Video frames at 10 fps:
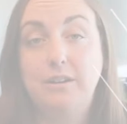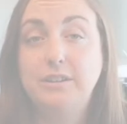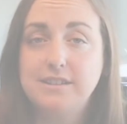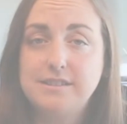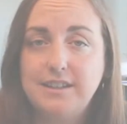
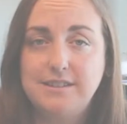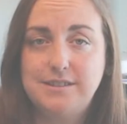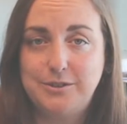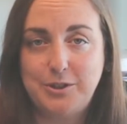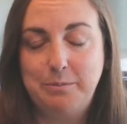custody is
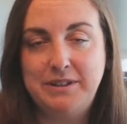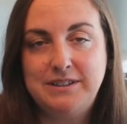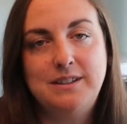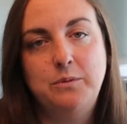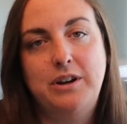
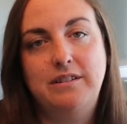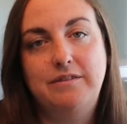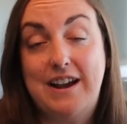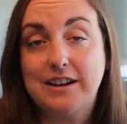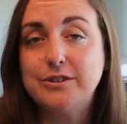determined and what
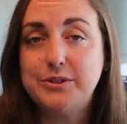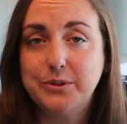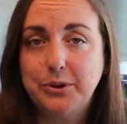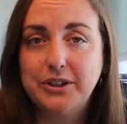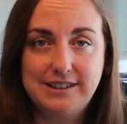factors the
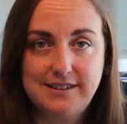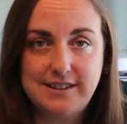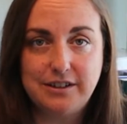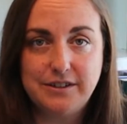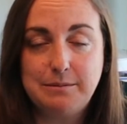court
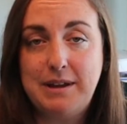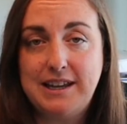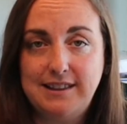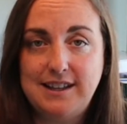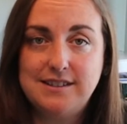considers in
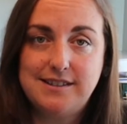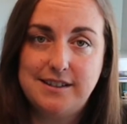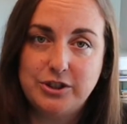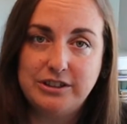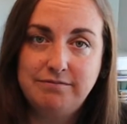making that
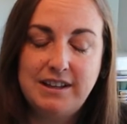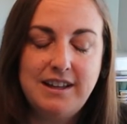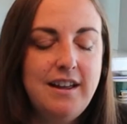decision.